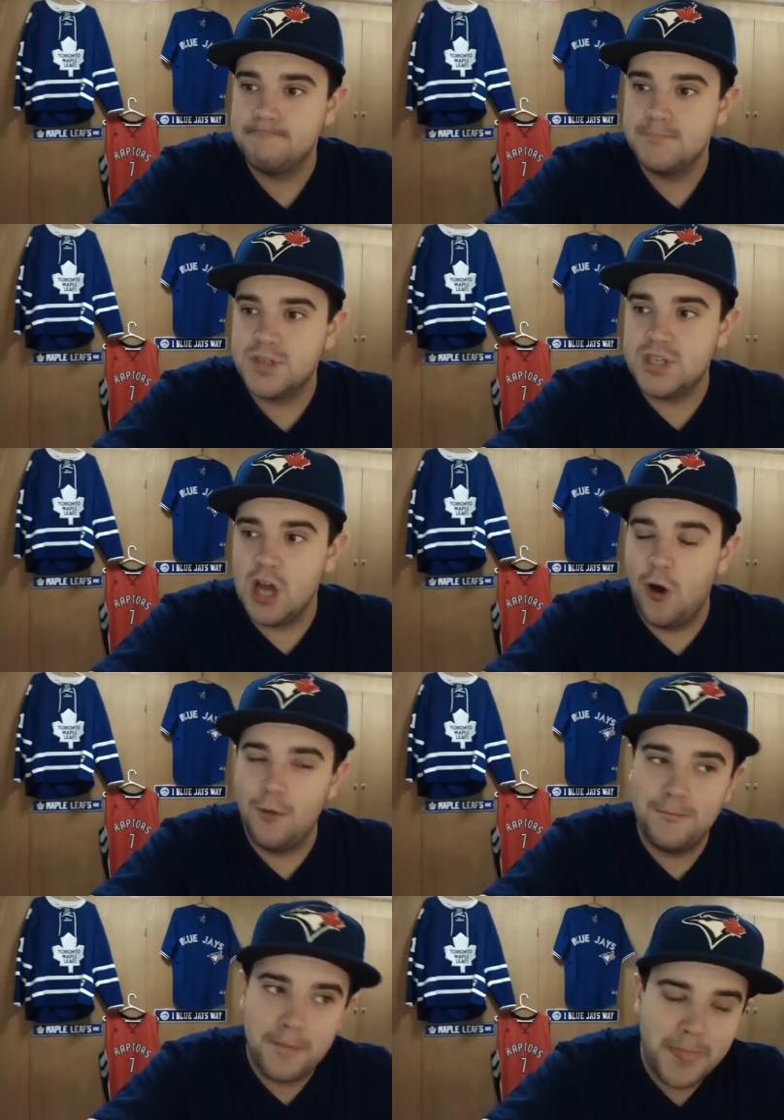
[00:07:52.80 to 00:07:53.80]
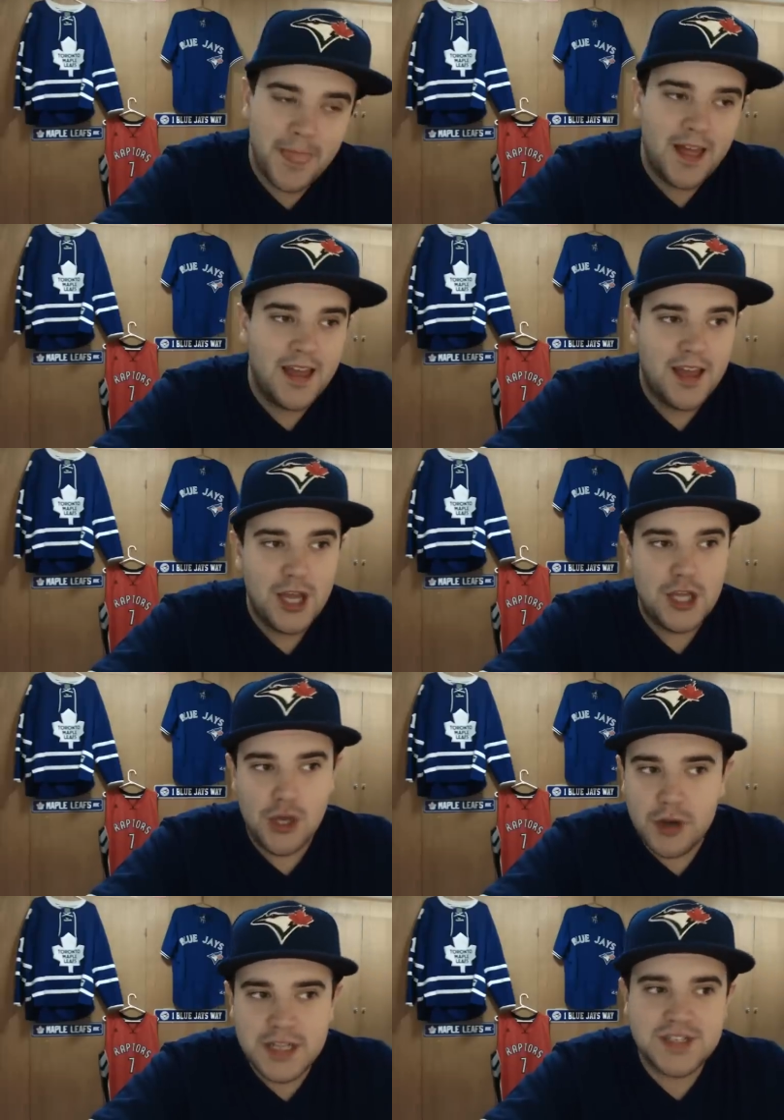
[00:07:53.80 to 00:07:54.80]
So
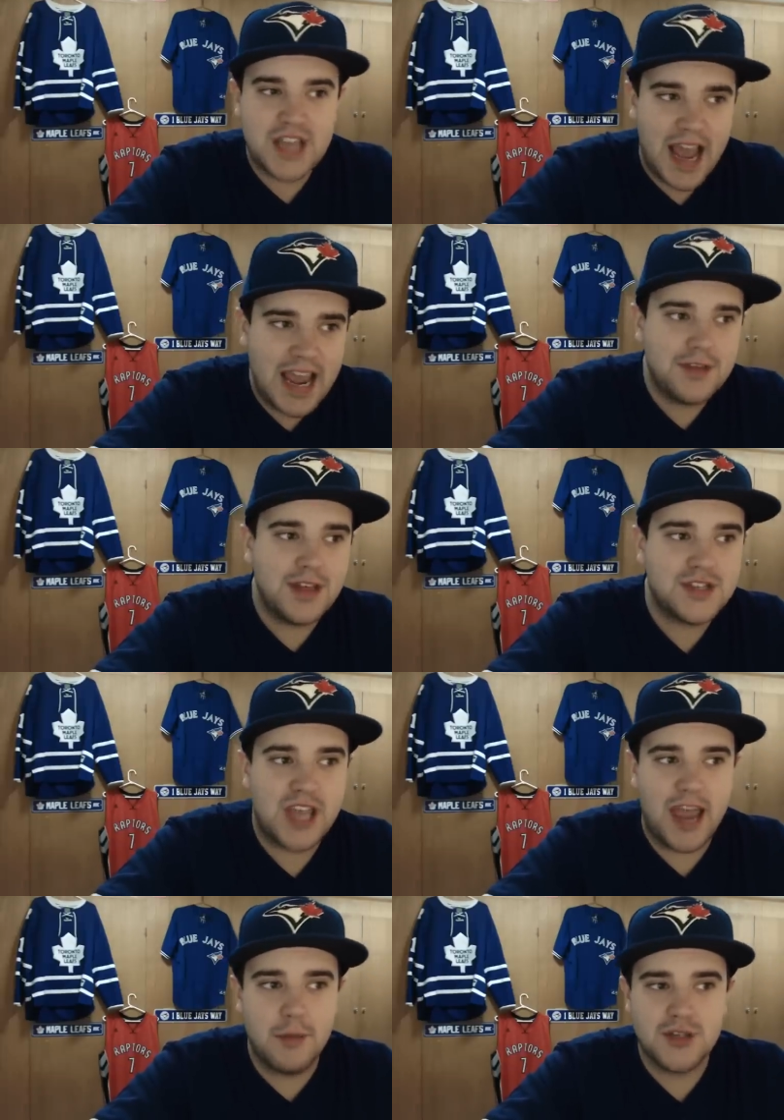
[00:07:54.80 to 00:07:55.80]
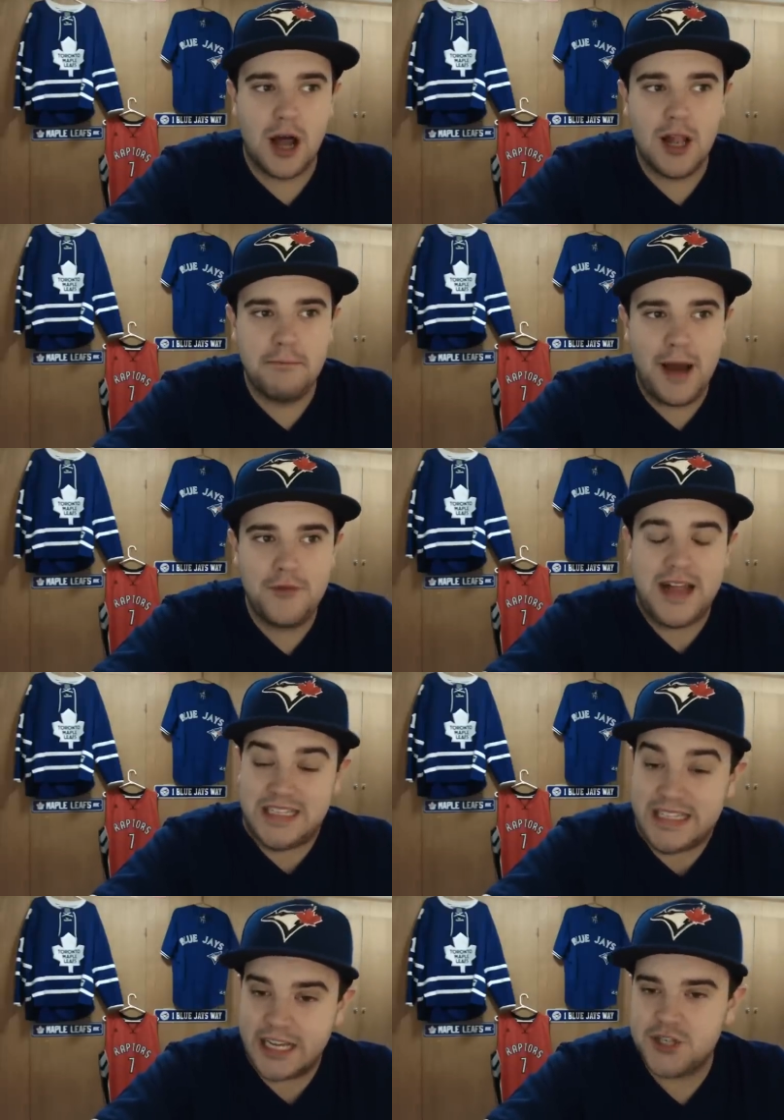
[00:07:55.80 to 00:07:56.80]
you could say that this game was all about that
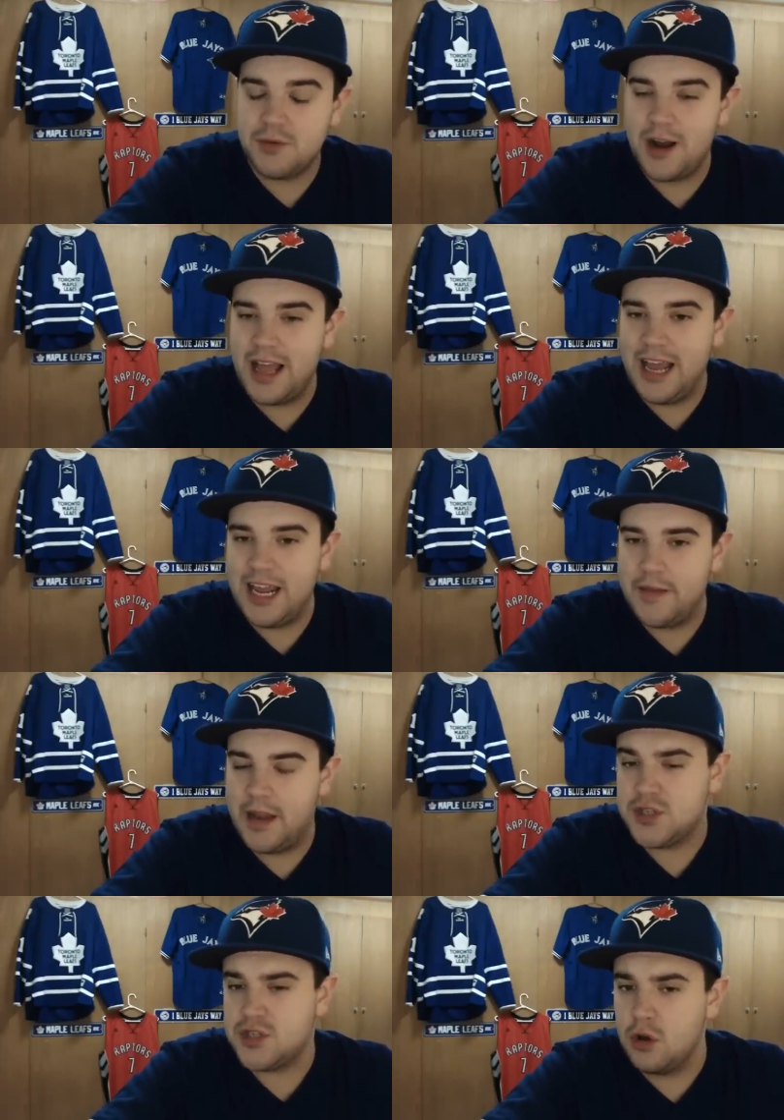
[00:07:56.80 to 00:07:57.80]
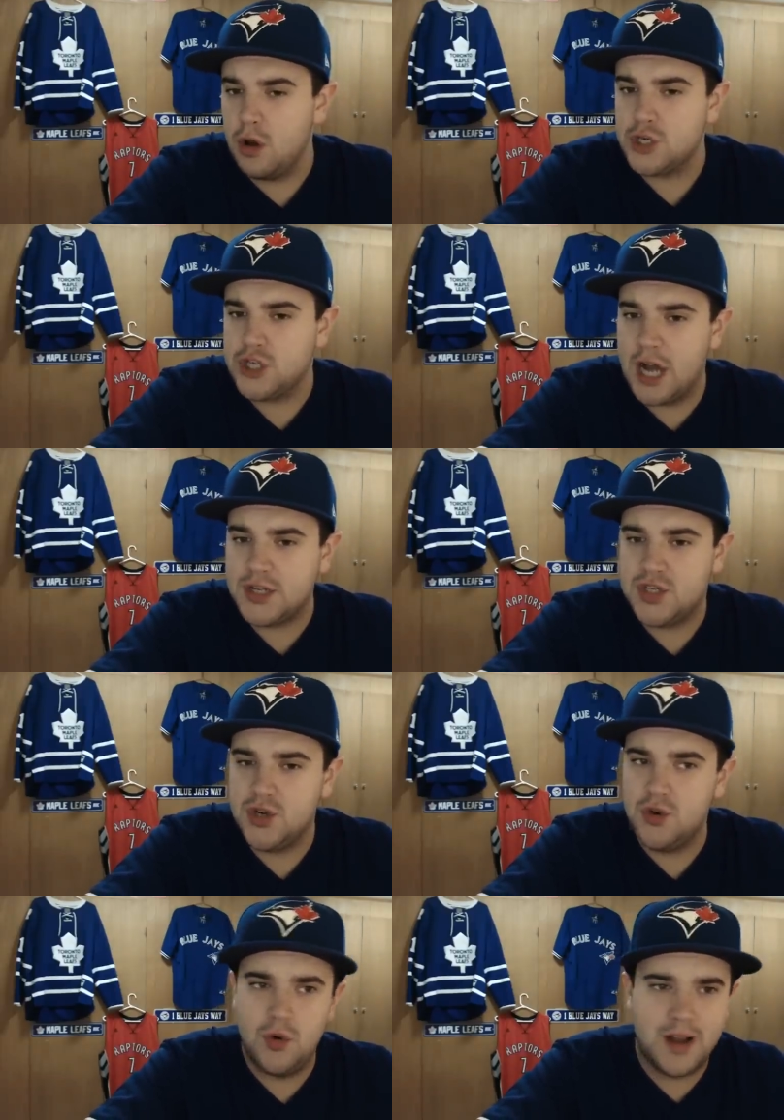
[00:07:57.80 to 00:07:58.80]
six run inning and then a solo shot
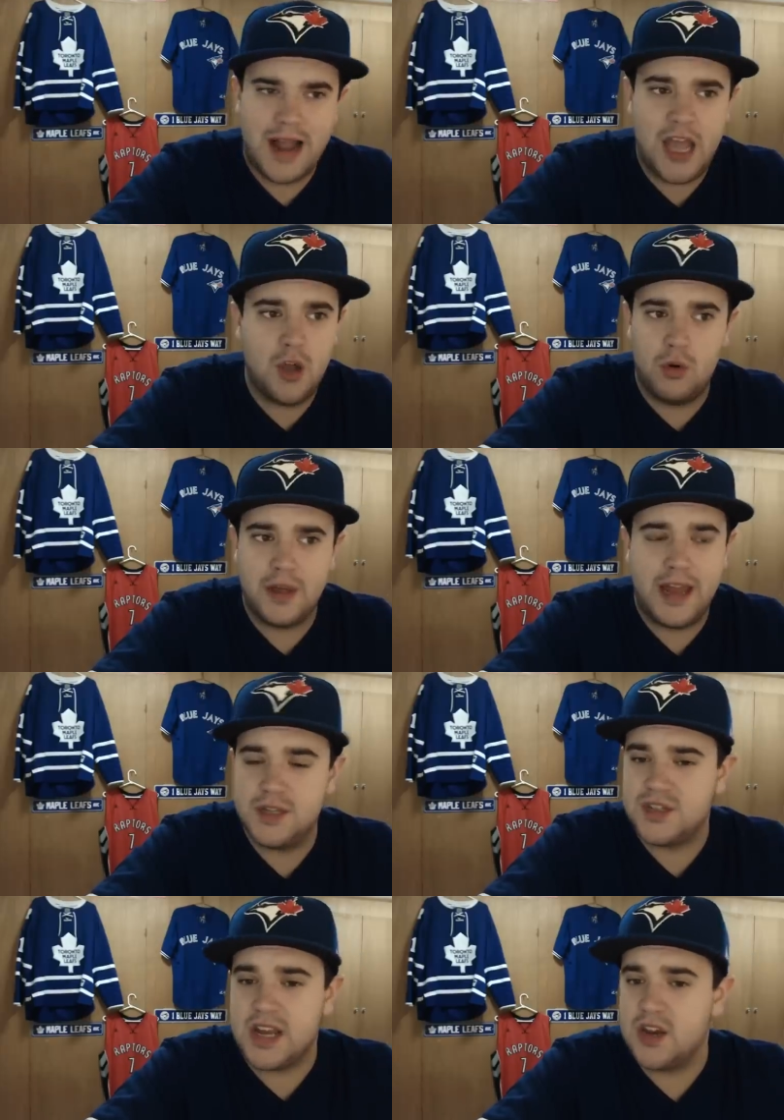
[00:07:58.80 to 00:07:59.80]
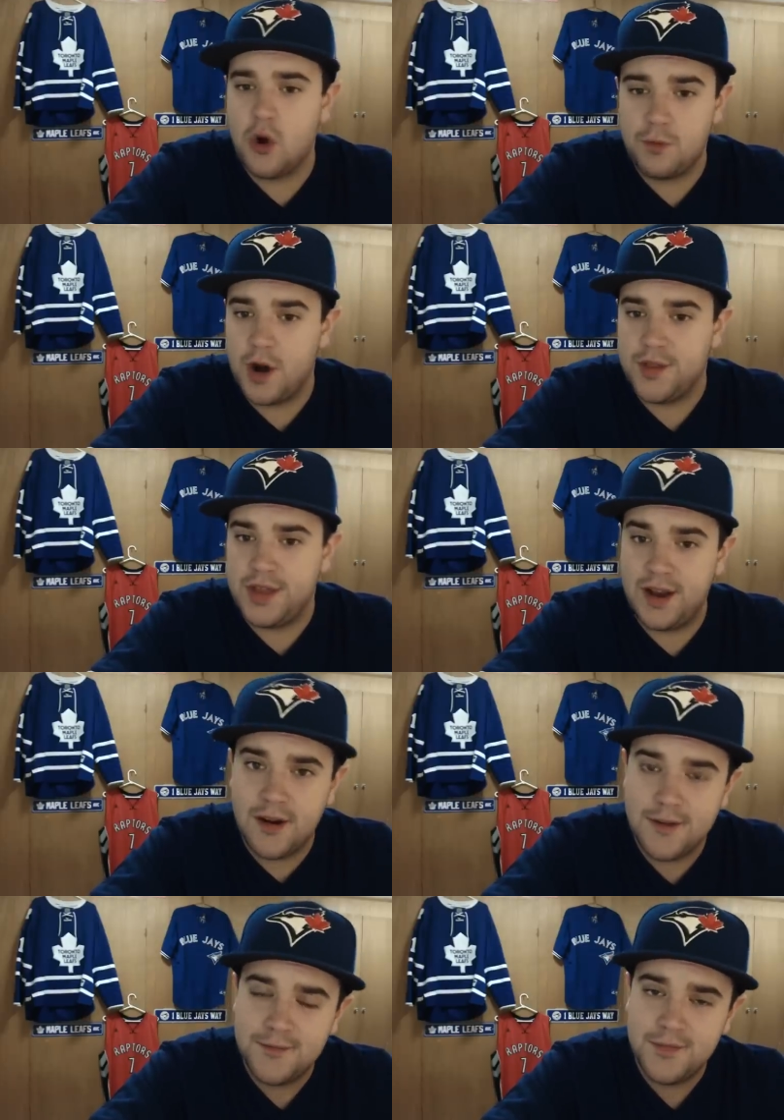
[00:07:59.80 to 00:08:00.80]
to a guy who only had his second home run of the year.